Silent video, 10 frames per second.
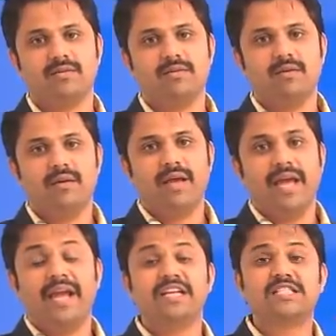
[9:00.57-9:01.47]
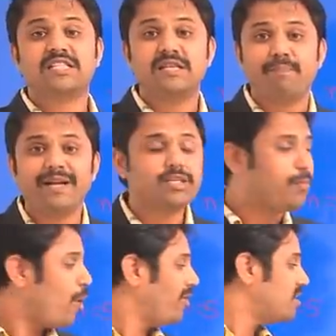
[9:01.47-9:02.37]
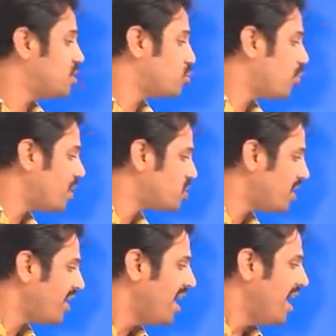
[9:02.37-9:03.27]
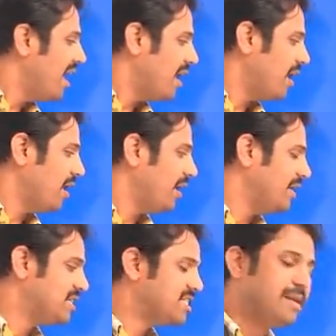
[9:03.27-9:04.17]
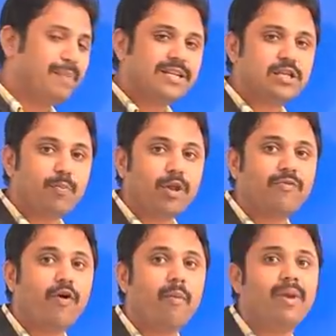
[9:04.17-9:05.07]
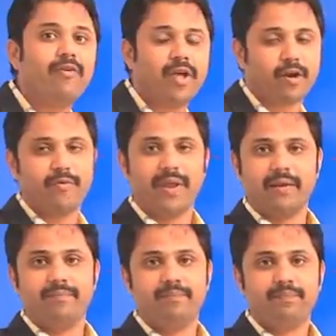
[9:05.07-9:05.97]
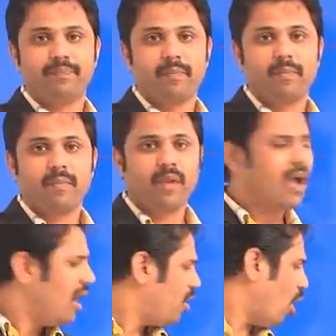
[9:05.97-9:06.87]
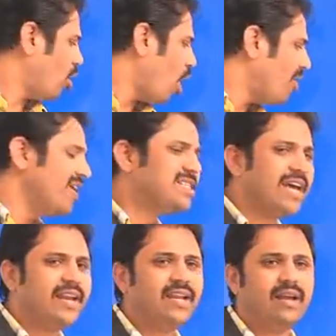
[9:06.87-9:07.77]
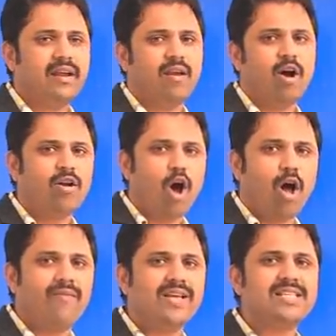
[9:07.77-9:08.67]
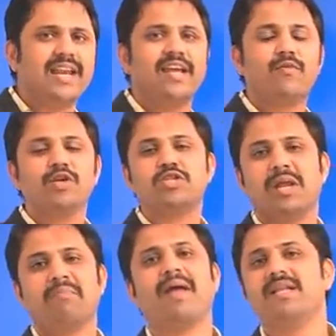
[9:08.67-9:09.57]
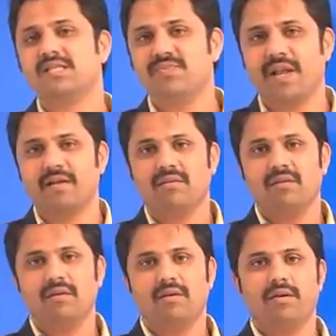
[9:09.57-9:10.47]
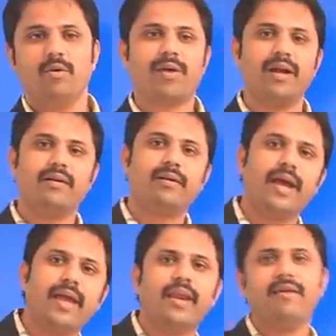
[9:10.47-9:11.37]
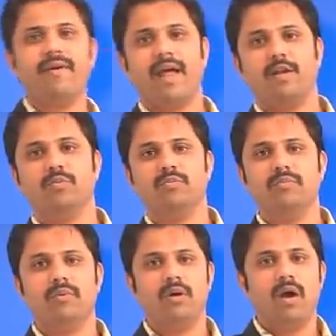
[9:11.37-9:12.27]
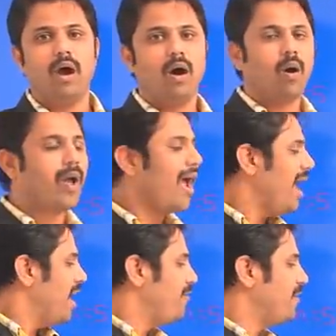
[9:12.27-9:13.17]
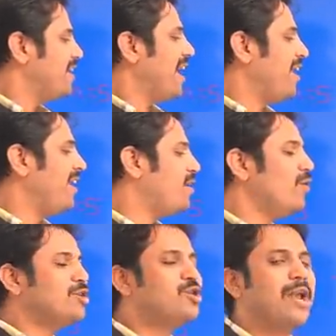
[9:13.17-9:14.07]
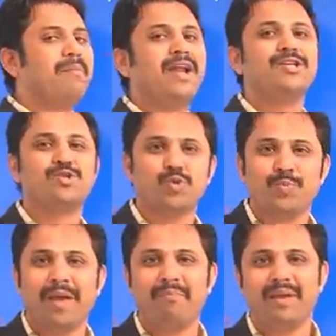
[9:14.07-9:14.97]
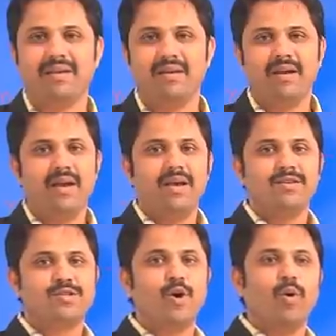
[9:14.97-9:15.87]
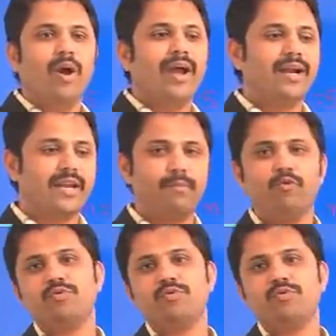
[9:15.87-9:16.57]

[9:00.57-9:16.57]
It depends upon the situation. It depends upon the formula we are given. Not always n equals to n minus 1. You can take any value. Okay? If it is n equals to n minus 2 maybe. So it removes,